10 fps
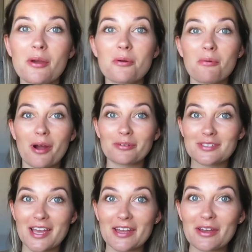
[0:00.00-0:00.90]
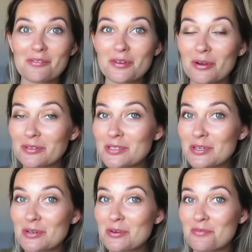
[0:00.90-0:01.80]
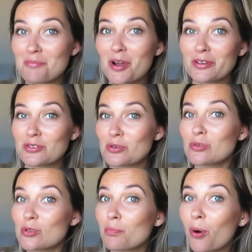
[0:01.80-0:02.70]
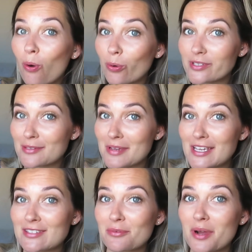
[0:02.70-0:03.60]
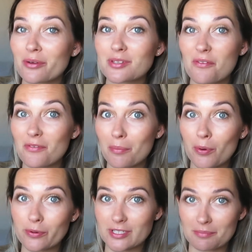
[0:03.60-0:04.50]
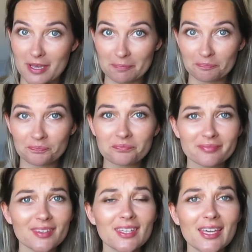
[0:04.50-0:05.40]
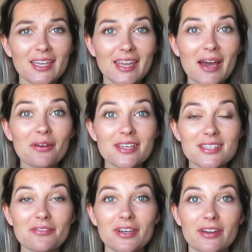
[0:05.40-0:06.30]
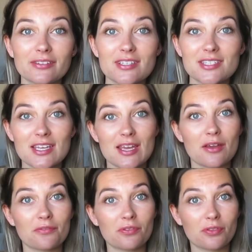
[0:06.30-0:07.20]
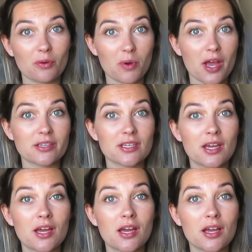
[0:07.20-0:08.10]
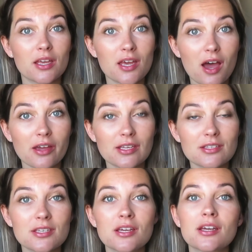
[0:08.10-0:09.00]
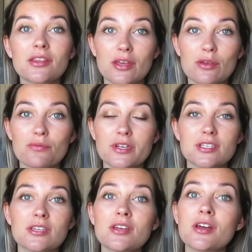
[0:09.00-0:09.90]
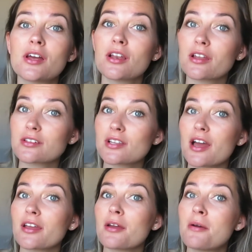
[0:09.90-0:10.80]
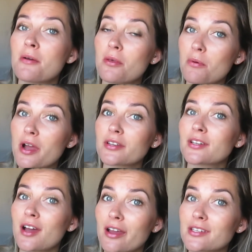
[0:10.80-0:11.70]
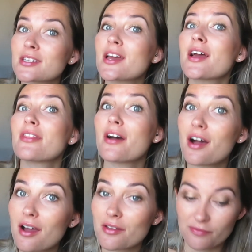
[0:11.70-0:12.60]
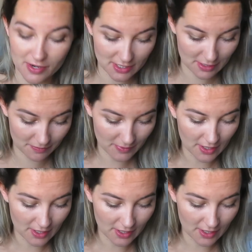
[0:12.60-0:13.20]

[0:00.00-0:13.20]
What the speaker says: Well done. I forgot to remind you to pause me, so well done for pausing me. Now let's have a look to see if the word kite that you've written looks like the word kite that I've written.